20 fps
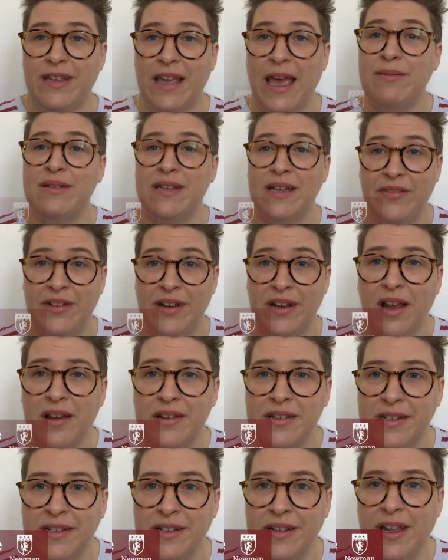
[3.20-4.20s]
came to live in
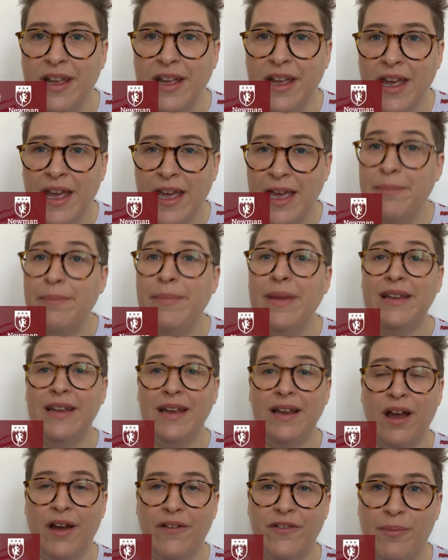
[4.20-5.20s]
London
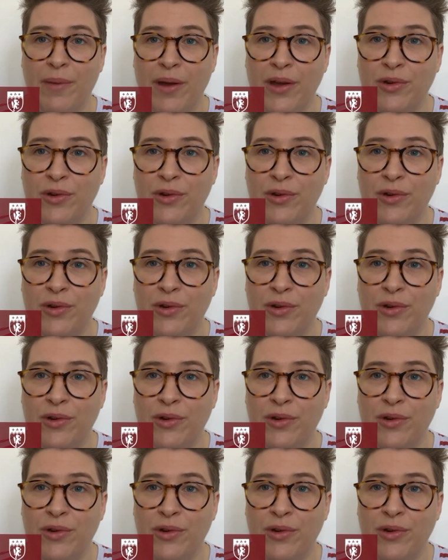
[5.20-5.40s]
immediately after